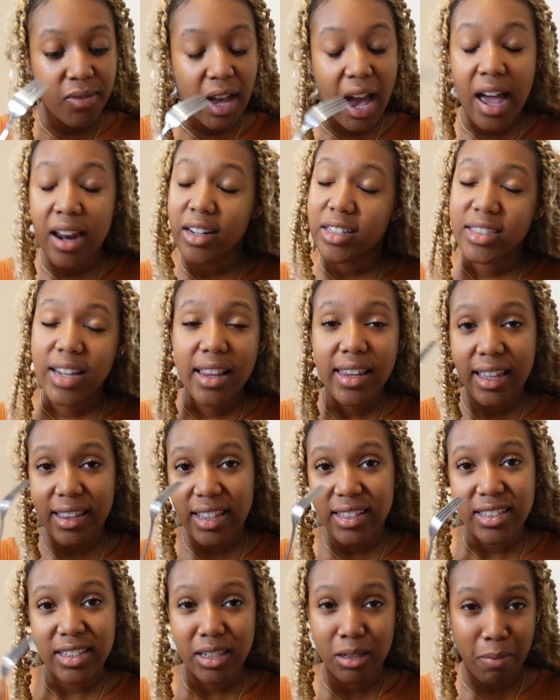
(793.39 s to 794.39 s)
And it's not like
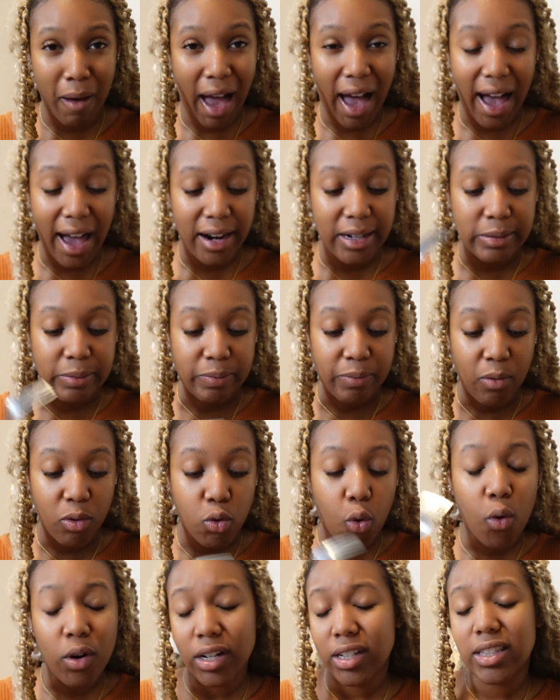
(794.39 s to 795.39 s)
this is bad,
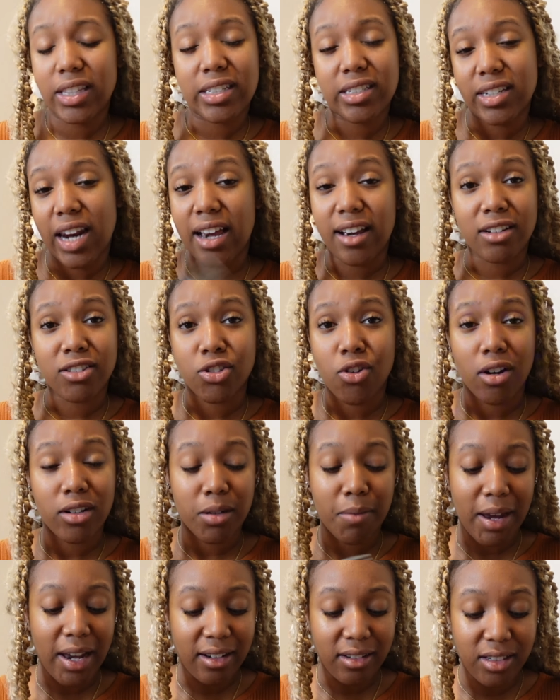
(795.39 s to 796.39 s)
nor did this take us long to make.